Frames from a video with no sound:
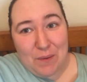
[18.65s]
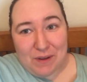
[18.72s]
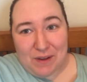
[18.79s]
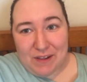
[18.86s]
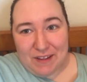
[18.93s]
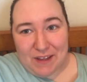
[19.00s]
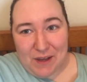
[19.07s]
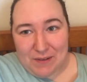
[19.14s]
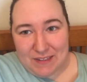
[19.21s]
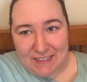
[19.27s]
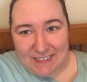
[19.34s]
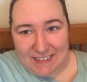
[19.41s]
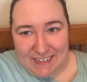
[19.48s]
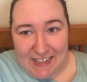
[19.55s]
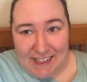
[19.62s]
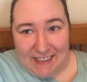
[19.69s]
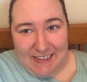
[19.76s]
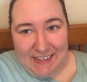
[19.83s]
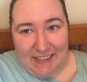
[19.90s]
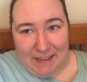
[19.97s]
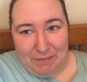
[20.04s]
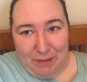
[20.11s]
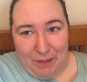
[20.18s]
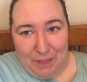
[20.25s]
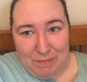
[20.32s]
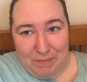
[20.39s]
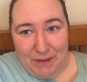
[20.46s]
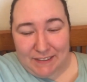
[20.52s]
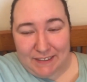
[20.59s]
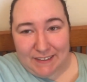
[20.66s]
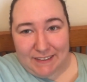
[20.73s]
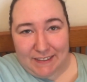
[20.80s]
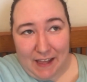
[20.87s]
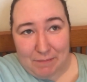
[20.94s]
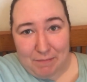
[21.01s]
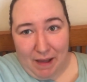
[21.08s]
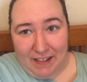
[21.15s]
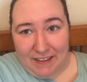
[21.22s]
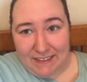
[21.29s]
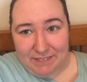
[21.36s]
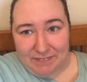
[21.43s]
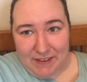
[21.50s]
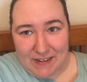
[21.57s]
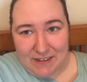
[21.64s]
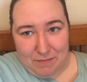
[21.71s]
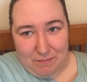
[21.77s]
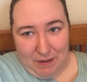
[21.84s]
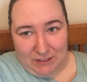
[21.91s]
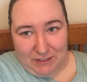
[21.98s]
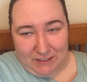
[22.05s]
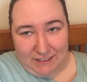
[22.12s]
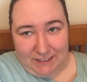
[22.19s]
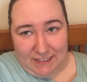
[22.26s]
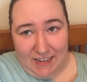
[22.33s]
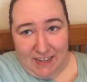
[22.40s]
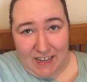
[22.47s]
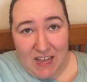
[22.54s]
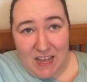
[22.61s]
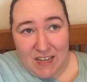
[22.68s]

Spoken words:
we're going to go and see Legally Blonde the musical at the Palace Theatre in Manchester.